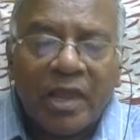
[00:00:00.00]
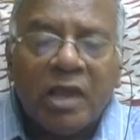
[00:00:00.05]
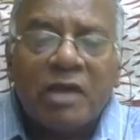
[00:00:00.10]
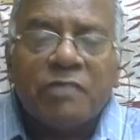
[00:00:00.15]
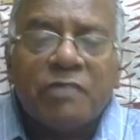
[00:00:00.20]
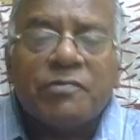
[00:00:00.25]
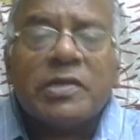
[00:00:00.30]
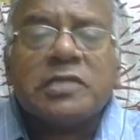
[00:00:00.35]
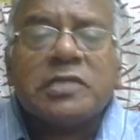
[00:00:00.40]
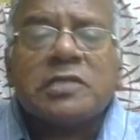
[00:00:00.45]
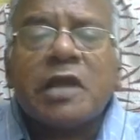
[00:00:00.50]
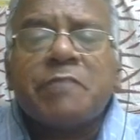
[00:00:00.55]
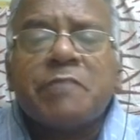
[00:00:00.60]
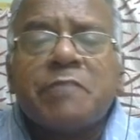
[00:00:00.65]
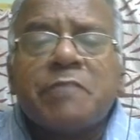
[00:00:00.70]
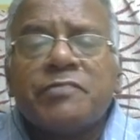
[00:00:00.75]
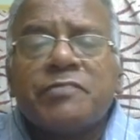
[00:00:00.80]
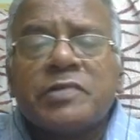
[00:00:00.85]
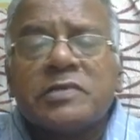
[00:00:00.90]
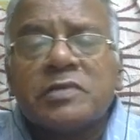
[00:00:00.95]
Which
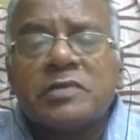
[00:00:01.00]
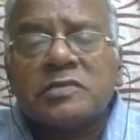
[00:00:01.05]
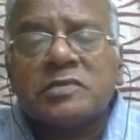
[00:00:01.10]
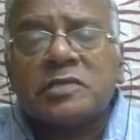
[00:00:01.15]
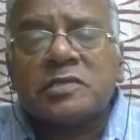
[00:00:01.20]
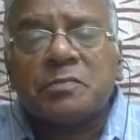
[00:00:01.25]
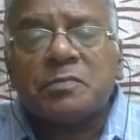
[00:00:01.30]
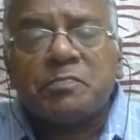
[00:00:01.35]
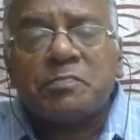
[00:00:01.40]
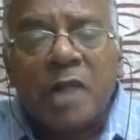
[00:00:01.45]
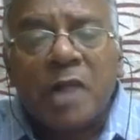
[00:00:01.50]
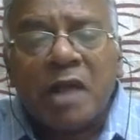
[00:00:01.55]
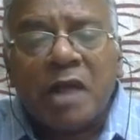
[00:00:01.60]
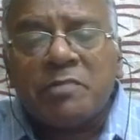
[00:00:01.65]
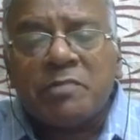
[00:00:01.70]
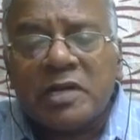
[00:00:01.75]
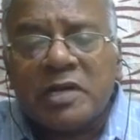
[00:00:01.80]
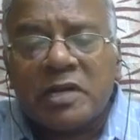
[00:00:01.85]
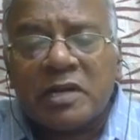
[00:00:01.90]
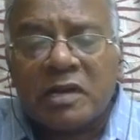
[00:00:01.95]
type of research is
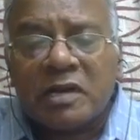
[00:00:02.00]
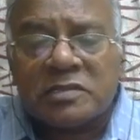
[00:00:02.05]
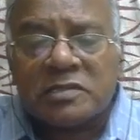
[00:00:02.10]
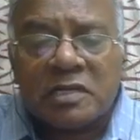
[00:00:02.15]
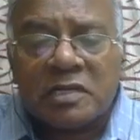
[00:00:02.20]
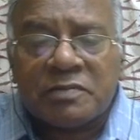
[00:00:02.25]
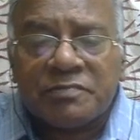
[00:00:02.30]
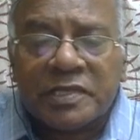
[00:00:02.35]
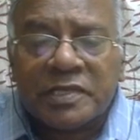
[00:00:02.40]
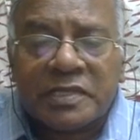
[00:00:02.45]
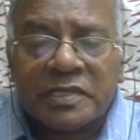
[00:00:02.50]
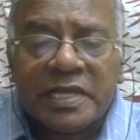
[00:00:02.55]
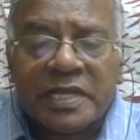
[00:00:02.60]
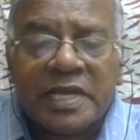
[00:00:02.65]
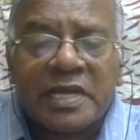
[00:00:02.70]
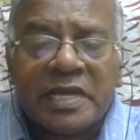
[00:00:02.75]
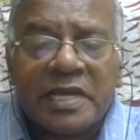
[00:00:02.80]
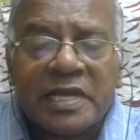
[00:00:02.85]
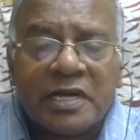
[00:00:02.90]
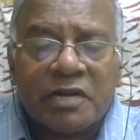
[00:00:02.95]
primarily concerned with
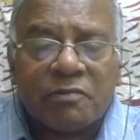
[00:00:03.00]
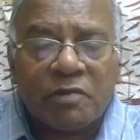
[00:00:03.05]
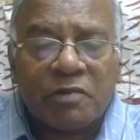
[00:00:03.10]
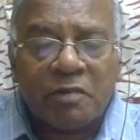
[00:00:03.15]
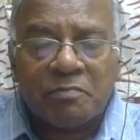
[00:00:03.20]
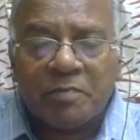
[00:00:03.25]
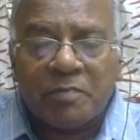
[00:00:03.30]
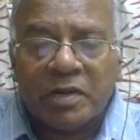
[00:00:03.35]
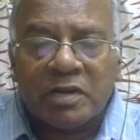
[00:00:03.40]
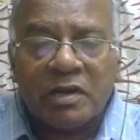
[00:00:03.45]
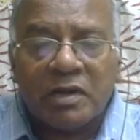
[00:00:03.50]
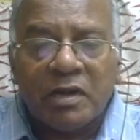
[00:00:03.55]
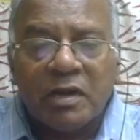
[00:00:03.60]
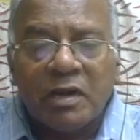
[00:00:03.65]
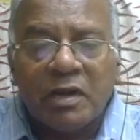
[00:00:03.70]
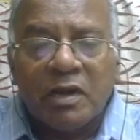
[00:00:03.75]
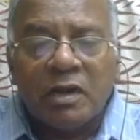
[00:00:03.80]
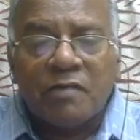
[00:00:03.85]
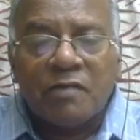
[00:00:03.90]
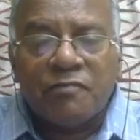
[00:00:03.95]
theory development?
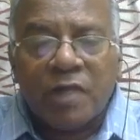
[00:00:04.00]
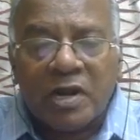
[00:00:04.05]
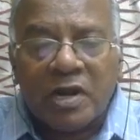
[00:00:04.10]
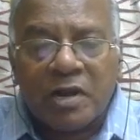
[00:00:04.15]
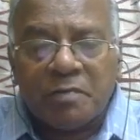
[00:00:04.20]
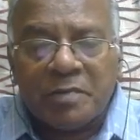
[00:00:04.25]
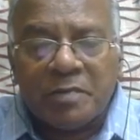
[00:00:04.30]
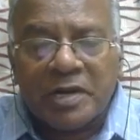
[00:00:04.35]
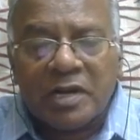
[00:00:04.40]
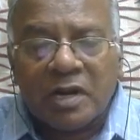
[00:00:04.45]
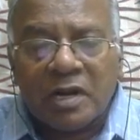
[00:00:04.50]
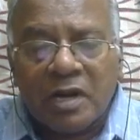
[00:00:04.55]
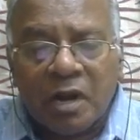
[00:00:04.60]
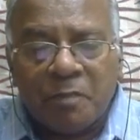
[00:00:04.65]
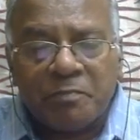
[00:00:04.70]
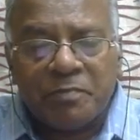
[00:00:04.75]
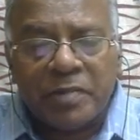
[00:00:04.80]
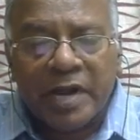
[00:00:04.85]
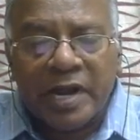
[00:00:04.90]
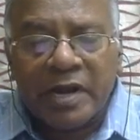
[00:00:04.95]
Fundamental,
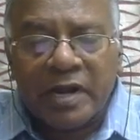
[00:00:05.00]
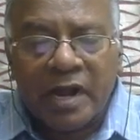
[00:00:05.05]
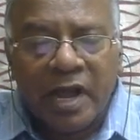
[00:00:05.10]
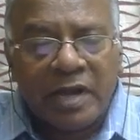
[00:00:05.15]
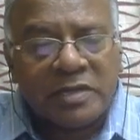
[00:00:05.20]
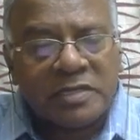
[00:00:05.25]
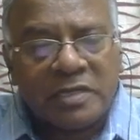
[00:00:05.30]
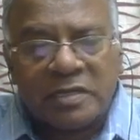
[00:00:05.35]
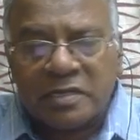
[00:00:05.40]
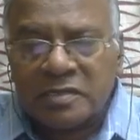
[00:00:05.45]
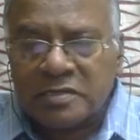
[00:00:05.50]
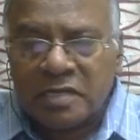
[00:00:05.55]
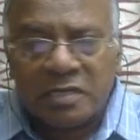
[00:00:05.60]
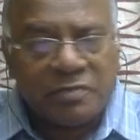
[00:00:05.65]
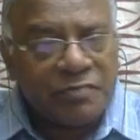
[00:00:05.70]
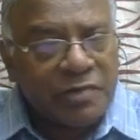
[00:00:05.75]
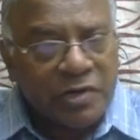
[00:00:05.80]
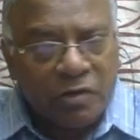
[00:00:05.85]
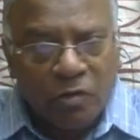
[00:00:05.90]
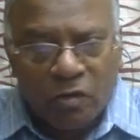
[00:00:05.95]
applied, action
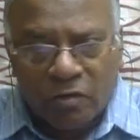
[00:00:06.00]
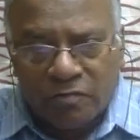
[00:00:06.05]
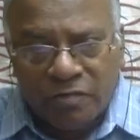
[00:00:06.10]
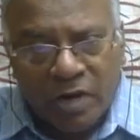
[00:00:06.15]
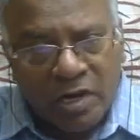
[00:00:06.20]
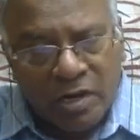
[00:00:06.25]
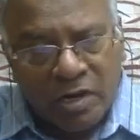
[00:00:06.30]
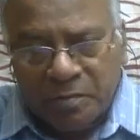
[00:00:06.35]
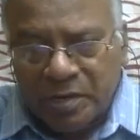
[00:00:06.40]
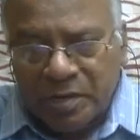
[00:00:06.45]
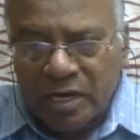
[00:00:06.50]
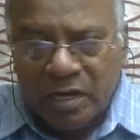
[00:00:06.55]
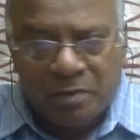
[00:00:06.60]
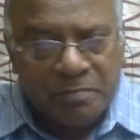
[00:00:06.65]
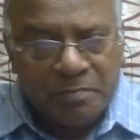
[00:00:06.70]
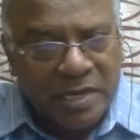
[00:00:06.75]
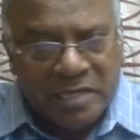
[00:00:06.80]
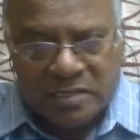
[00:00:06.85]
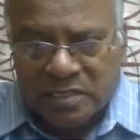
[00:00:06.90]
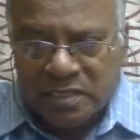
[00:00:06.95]
research, we know. Fundamental,
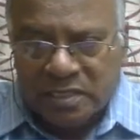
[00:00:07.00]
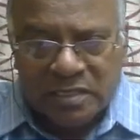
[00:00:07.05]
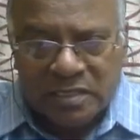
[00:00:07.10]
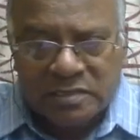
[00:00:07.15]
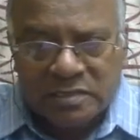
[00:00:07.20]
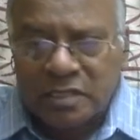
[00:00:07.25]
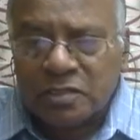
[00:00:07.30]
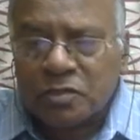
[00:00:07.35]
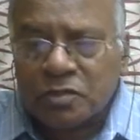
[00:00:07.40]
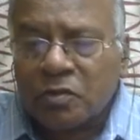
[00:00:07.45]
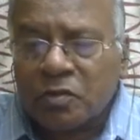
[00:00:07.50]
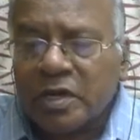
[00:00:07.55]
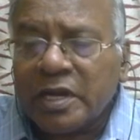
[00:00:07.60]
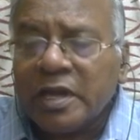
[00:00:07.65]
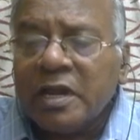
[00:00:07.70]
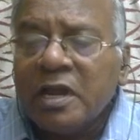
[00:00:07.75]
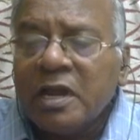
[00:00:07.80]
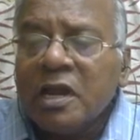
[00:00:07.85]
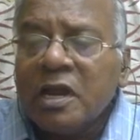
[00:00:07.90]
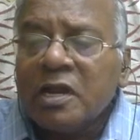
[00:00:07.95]
basic research
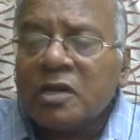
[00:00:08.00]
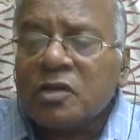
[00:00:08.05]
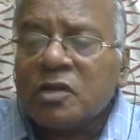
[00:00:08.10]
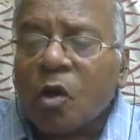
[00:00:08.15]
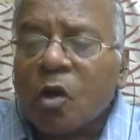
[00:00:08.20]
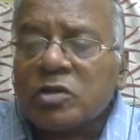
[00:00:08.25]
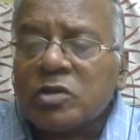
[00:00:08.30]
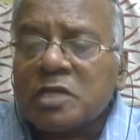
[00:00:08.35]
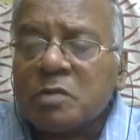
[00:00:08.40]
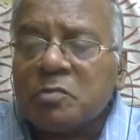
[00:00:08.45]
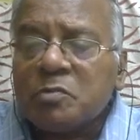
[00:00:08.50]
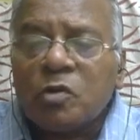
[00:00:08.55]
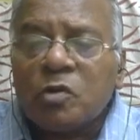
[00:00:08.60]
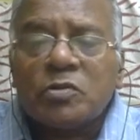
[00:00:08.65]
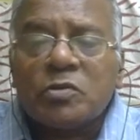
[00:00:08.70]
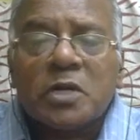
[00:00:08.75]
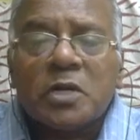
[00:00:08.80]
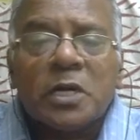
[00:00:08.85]
only talks about